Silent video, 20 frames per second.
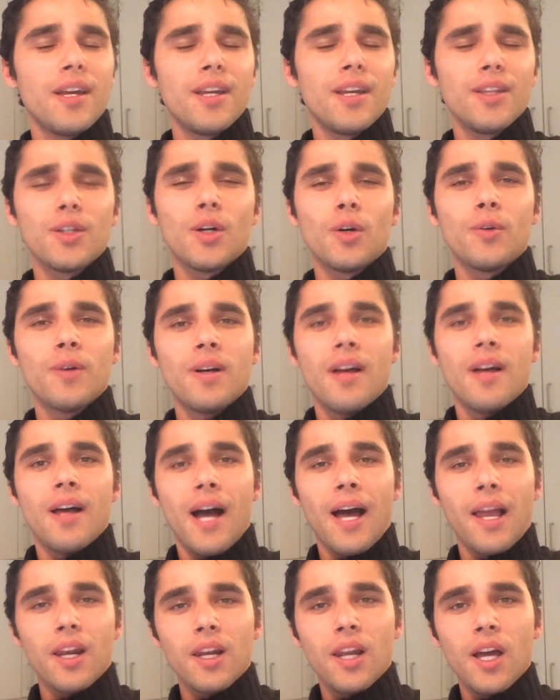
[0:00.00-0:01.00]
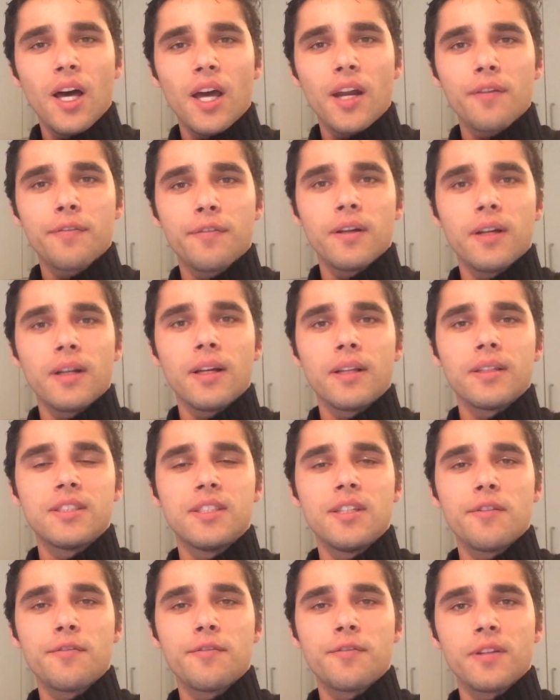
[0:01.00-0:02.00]
you know, a lot of
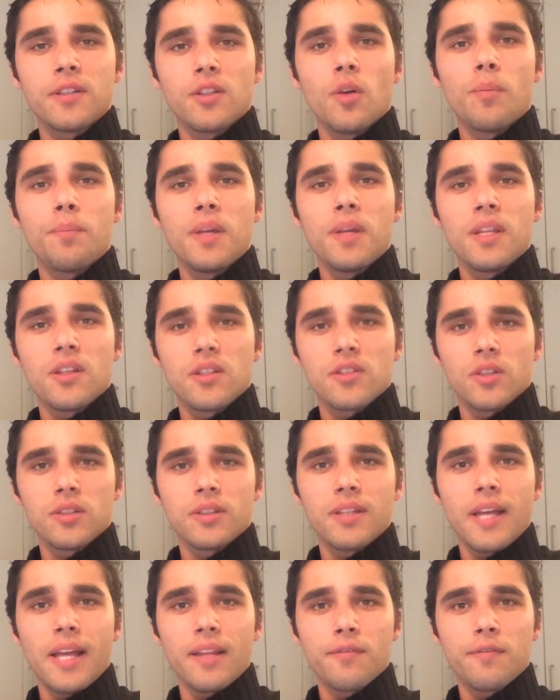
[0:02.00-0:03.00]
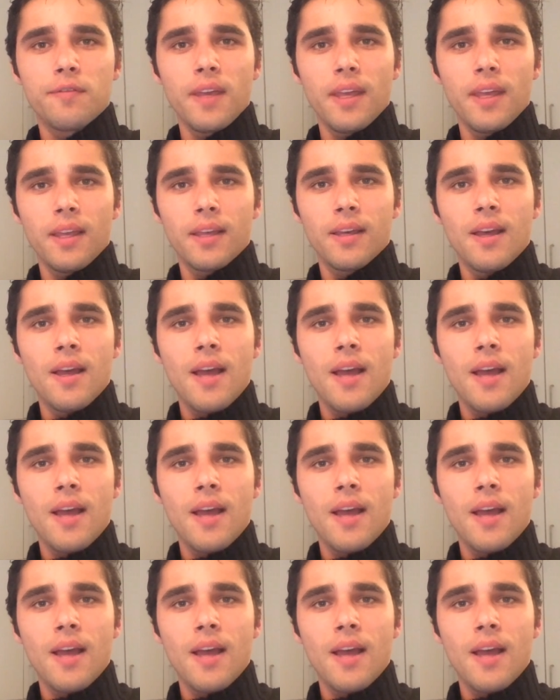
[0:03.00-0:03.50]
different opinions on that thing.